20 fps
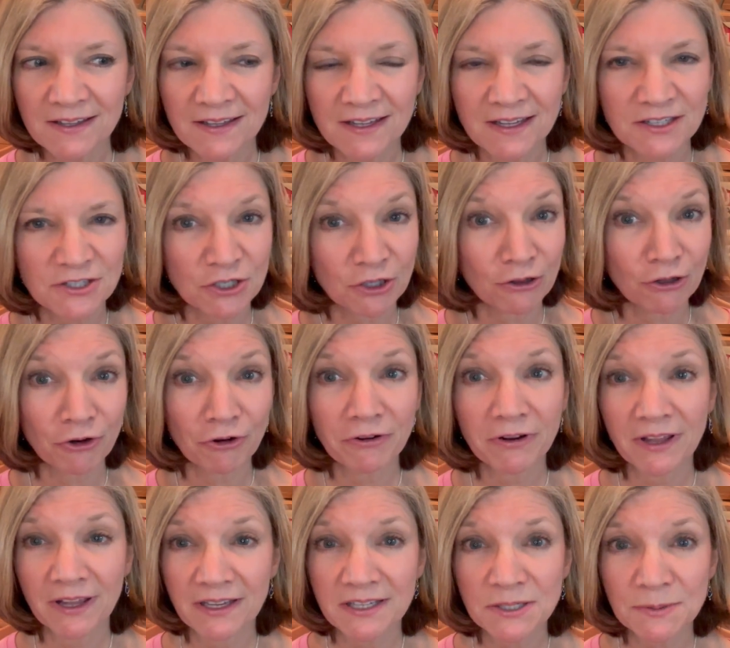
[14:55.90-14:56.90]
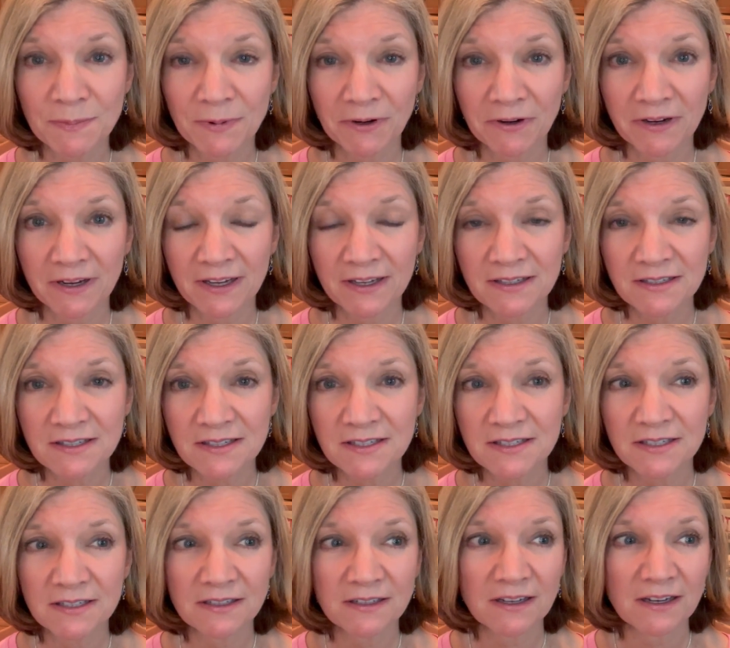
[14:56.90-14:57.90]
It's a learning
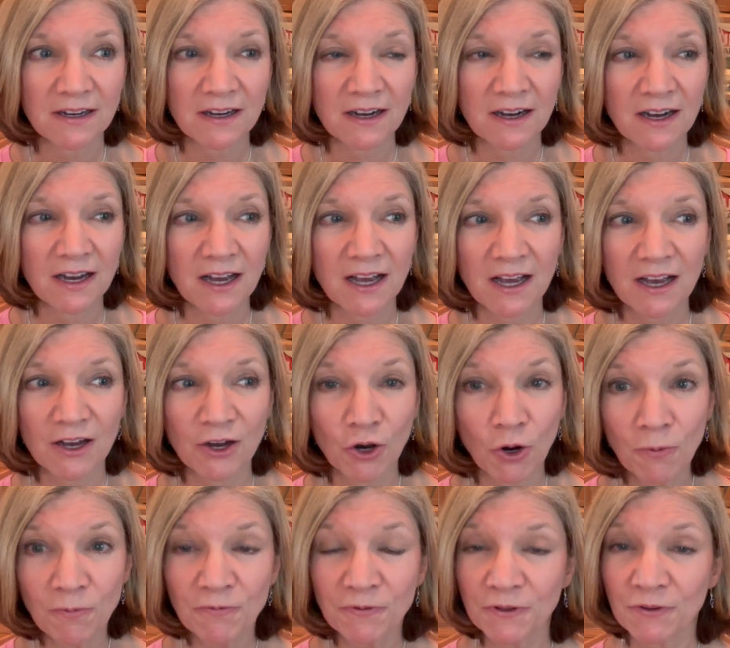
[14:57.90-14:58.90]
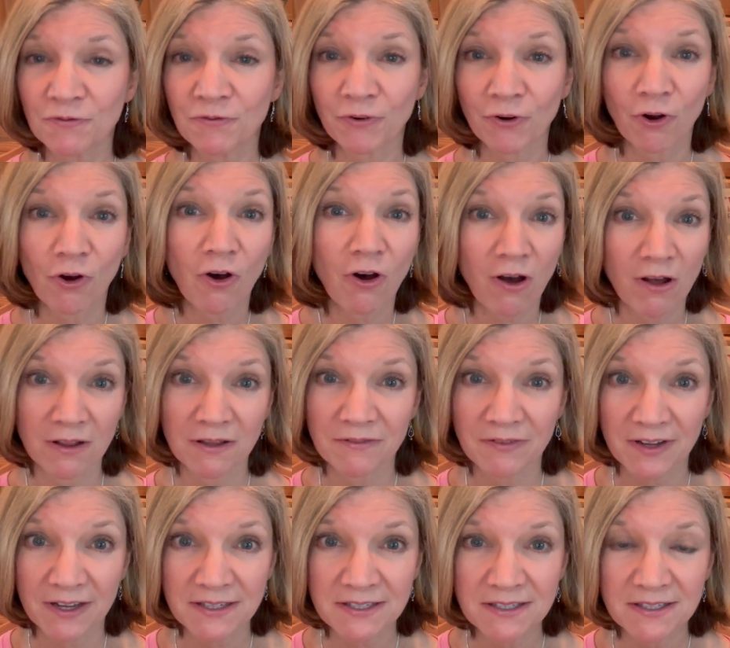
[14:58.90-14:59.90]
experience, uh, hopefully for all of
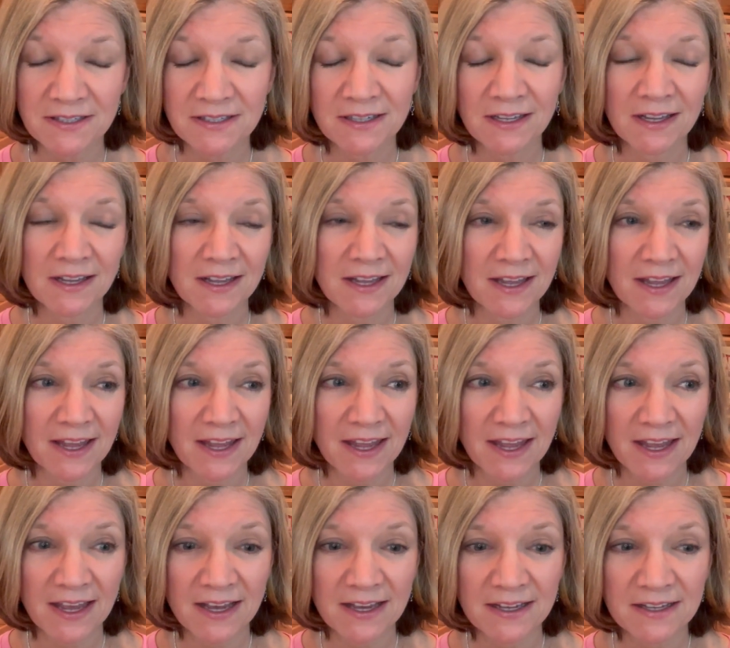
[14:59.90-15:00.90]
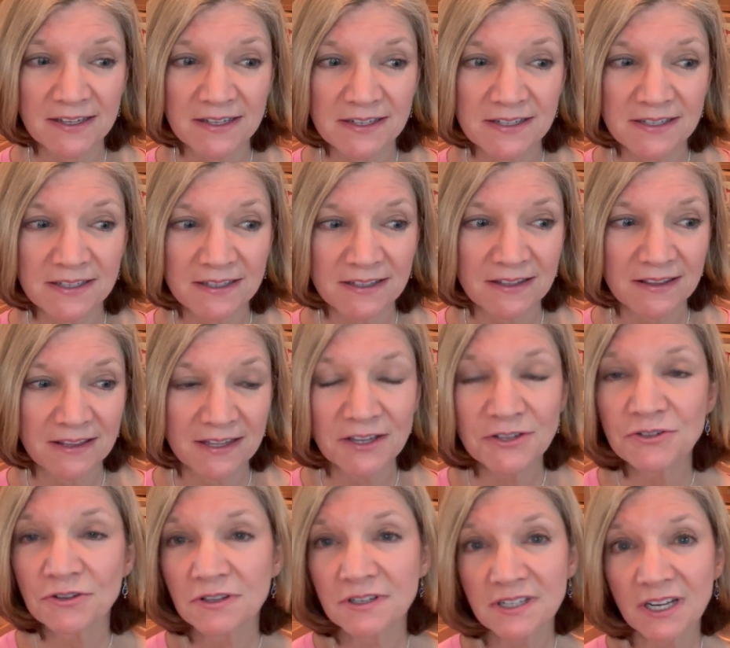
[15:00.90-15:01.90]
us. And
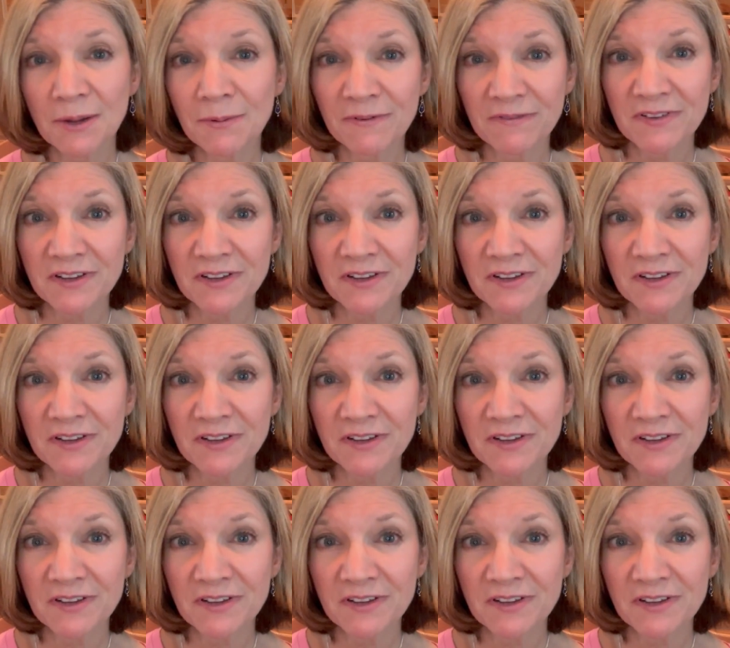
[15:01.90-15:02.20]
these are the type of